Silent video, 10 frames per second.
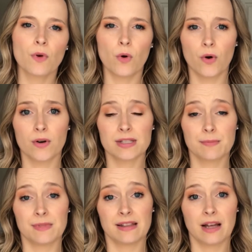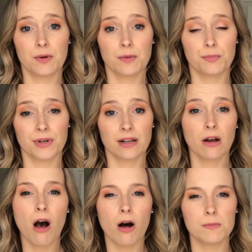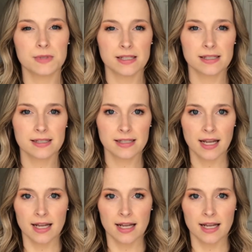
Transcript: or something that will bring calmness